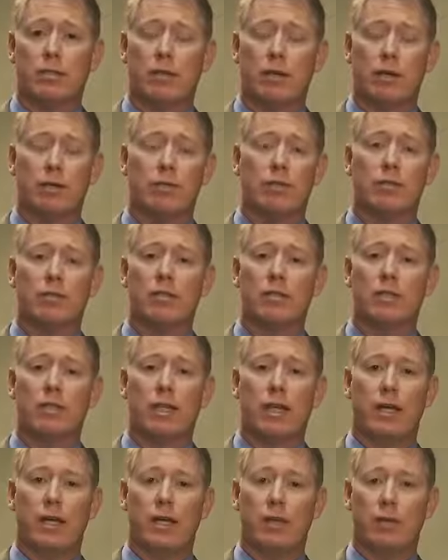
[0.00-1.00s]
The very
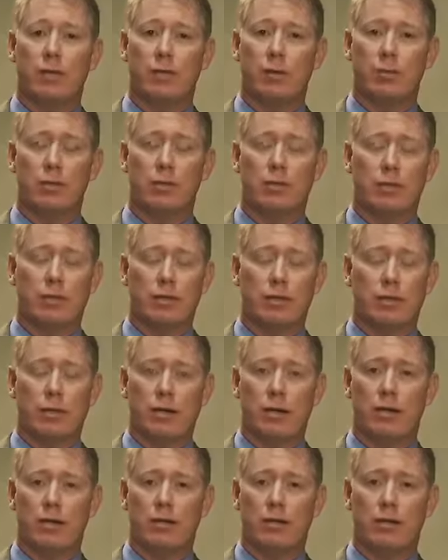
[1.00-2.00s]
first day that we put the
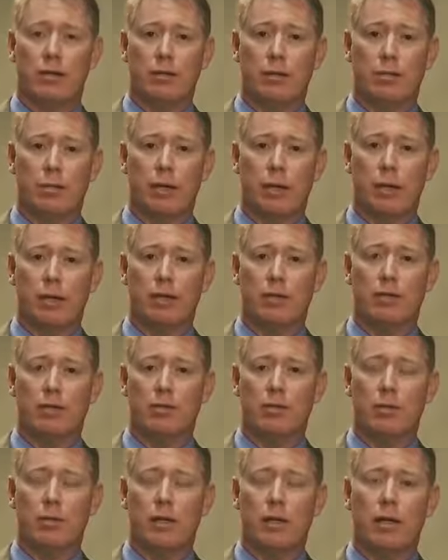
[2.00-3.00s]
scanner into the
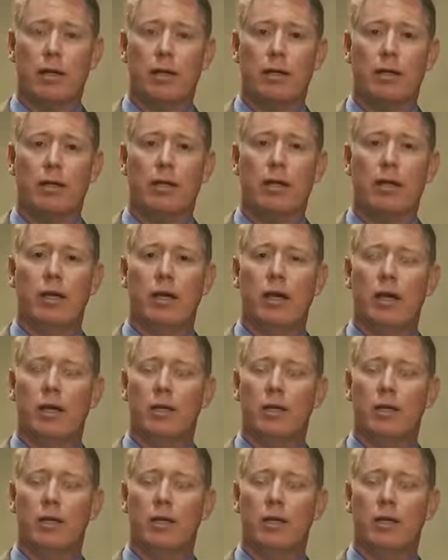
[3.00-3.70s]
practice, we had